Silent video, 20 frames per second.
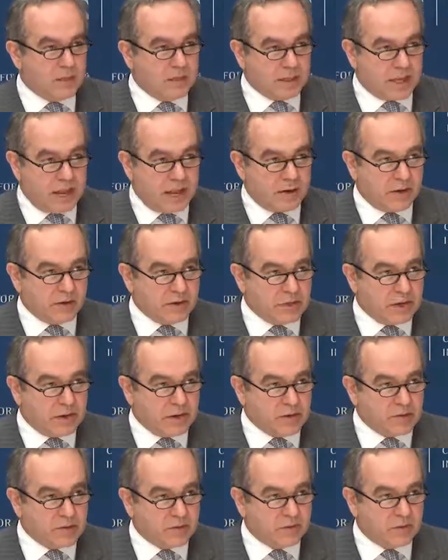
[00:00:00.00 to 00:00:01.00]
on
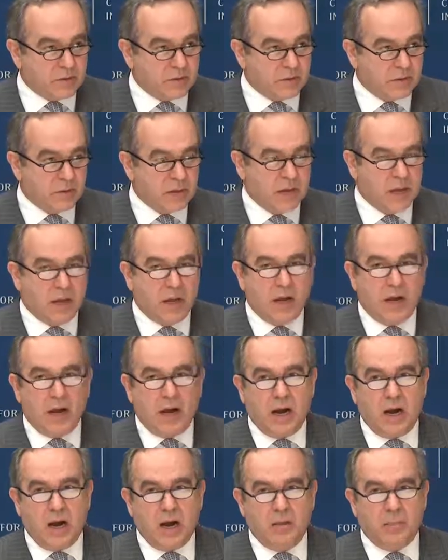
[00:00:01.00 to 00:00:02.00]
counterterrorism.
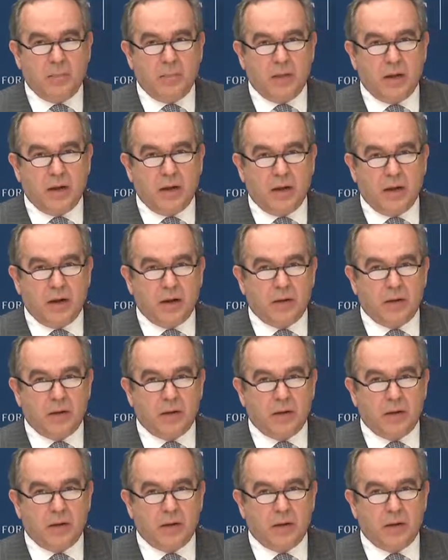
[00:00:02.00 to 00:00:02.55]
Um, uh,